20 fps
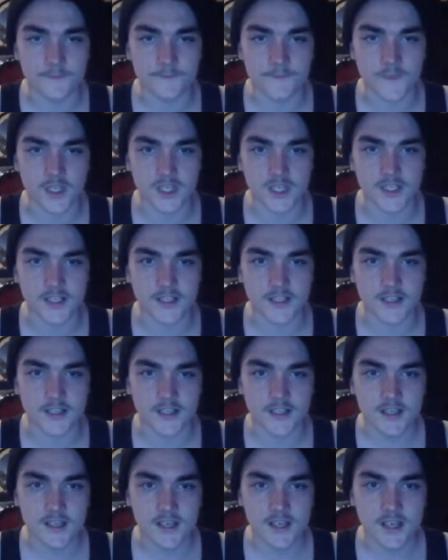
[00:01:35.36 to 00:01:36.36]
like
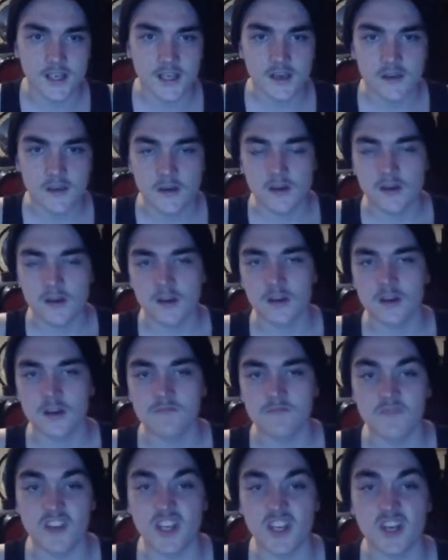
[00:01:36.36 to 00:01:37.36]

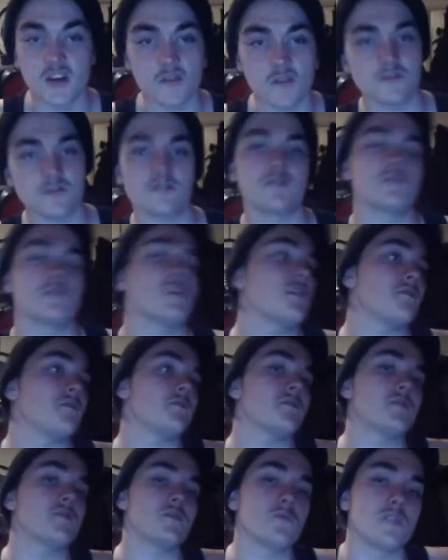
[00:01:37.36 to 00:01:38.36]
videos and stuff,
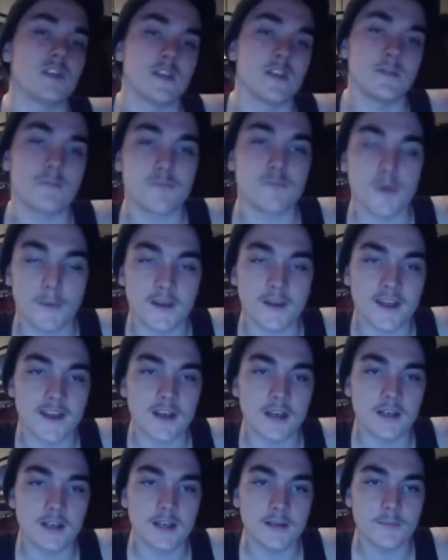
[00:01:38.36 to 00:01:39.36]
because we're probably getting
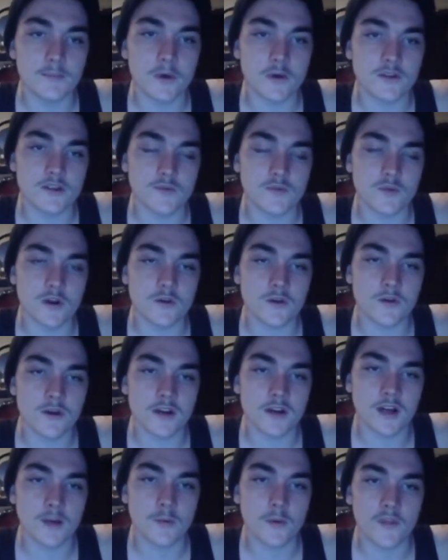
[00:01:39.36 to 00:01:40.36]
a light box as well, a
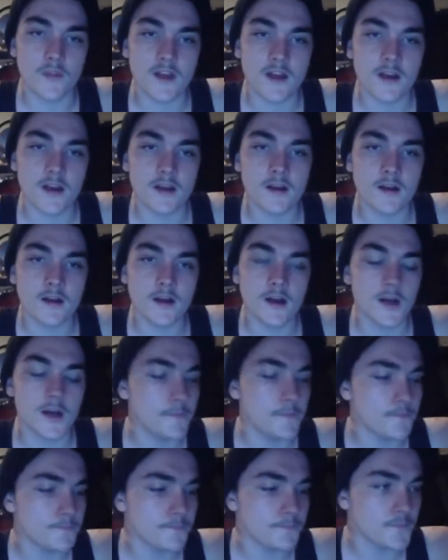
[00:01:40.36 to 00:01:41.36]
couple of that.
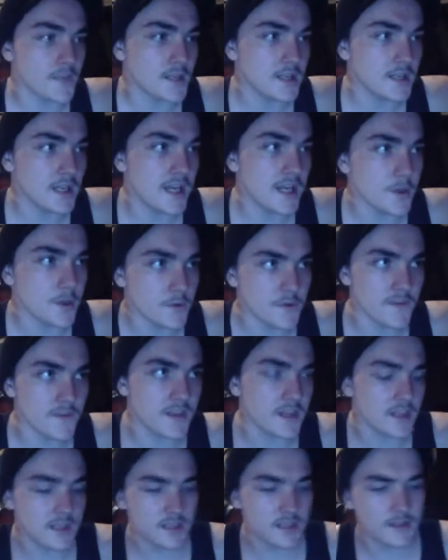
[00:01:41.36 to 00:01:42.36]
Later in the
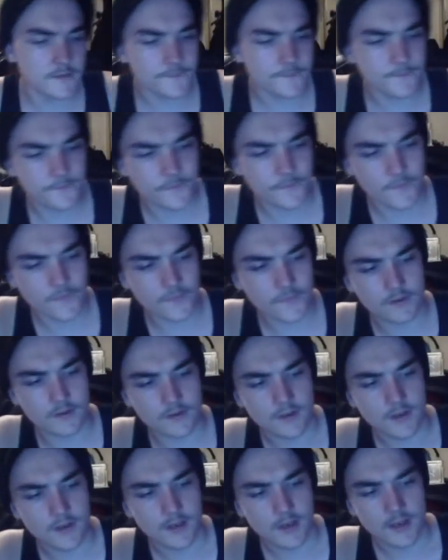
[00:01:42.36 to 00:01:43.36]
year,
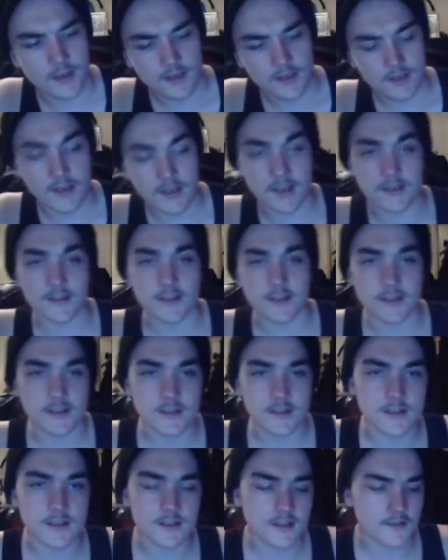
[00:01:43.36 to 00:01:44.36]
next year
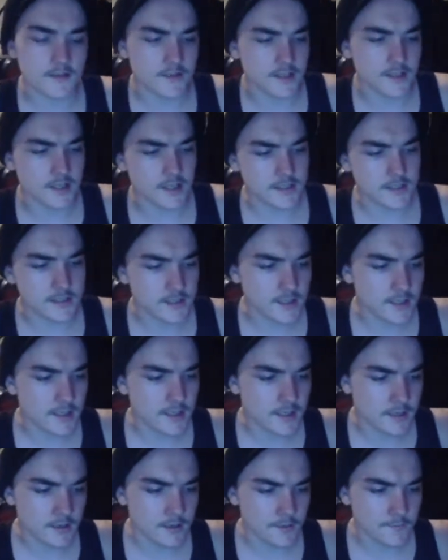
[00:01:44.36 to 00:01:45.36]
this is, definitely next
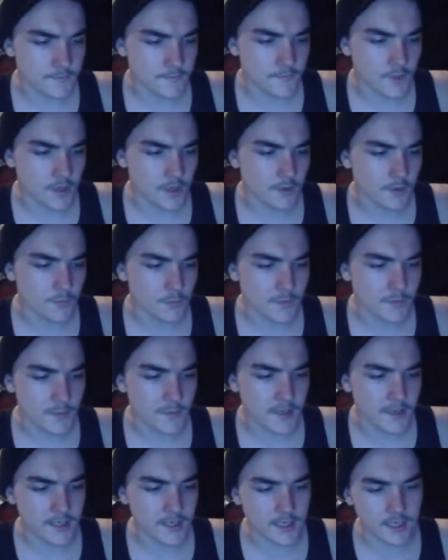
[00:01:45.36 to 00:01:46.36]
year, I will be
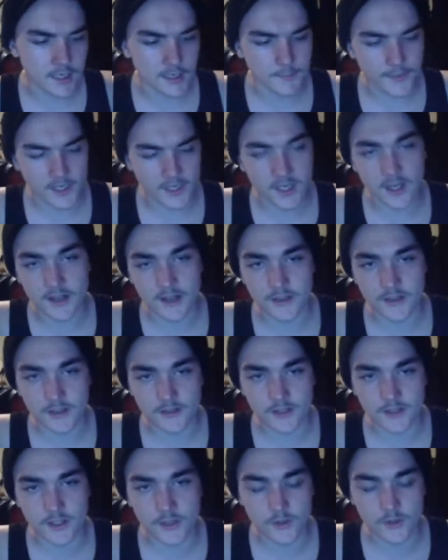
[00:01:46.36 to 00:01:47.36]
picking up either
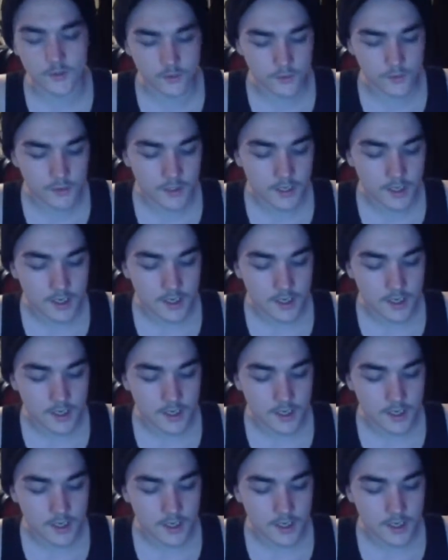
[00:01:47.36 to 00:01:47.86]
two